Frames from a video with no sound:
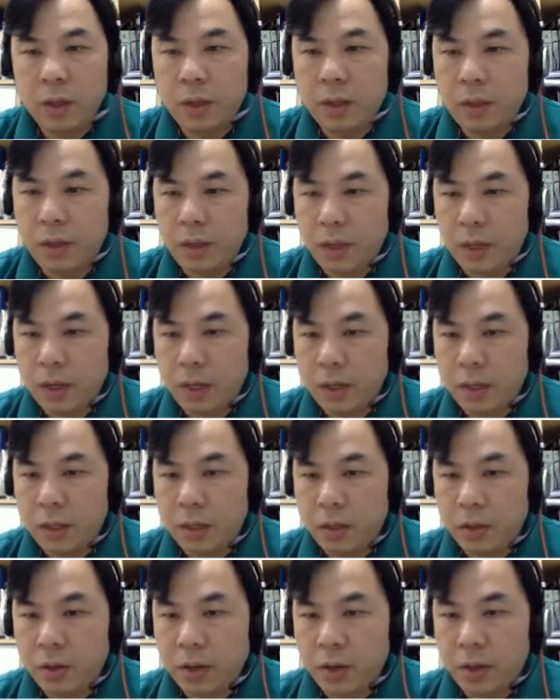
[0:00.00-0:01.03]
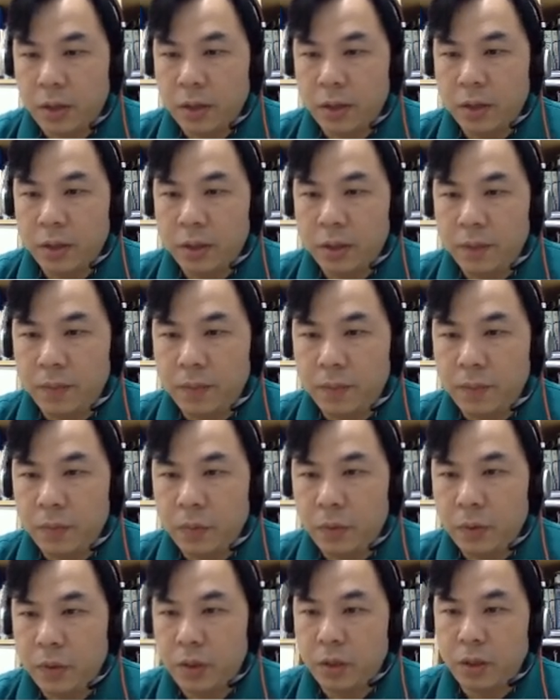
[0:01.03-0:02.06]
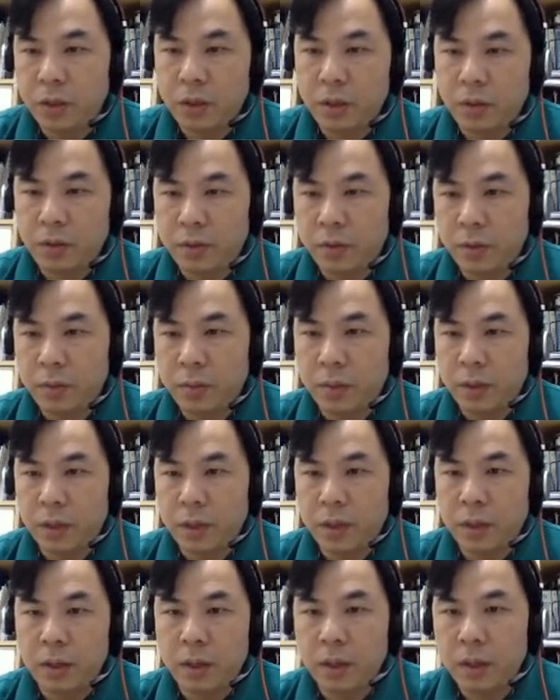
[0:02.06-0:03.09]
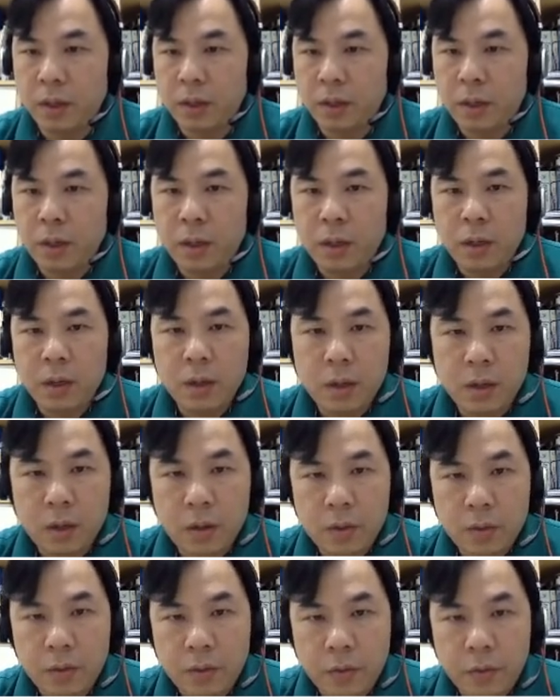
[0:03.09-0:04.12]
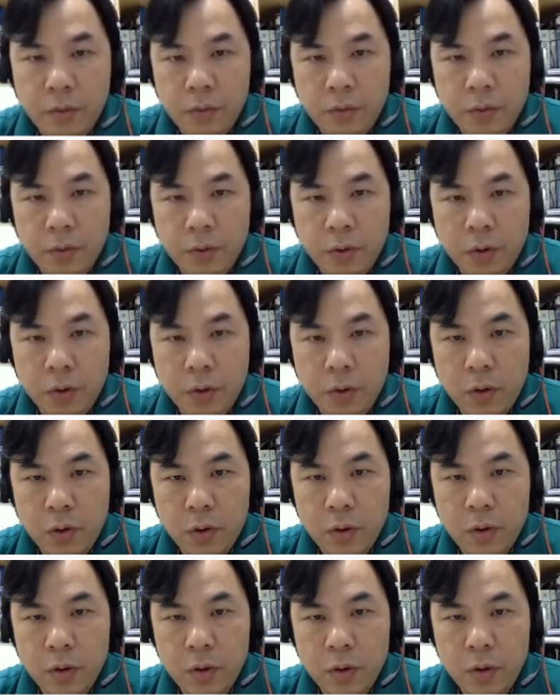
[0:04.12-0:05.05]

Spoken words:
the other triangle, which is given by 4